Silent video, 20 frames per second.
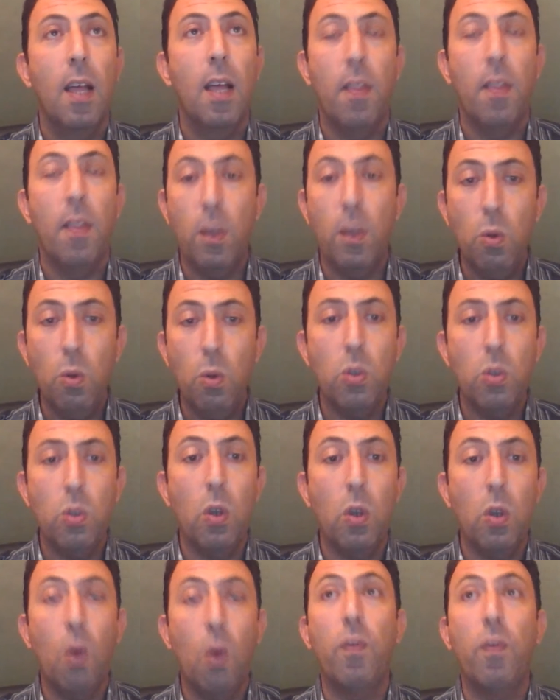The use
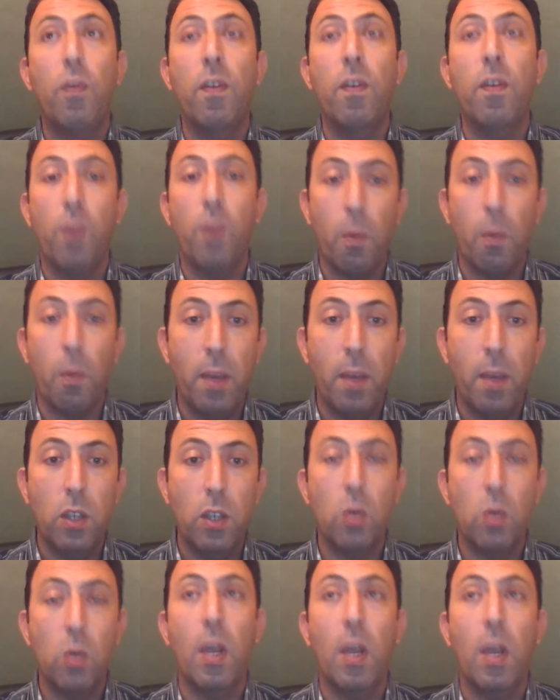of
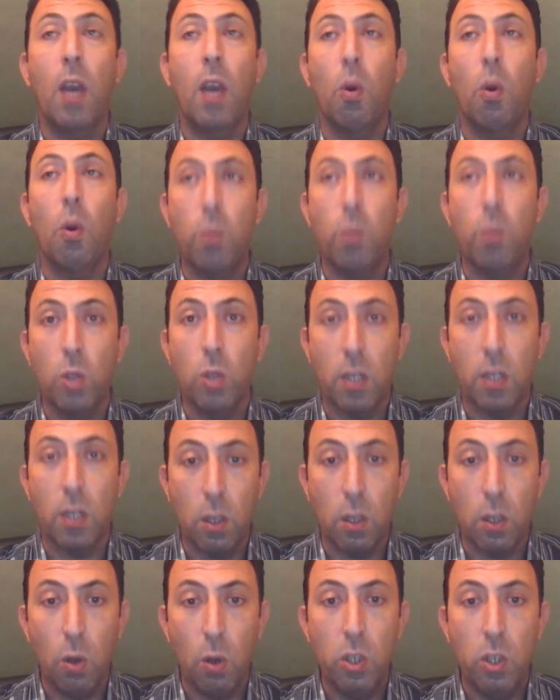information and computer
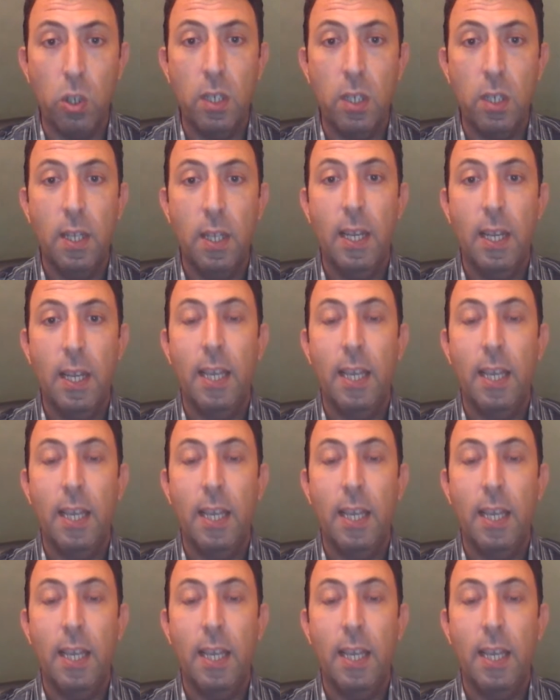technology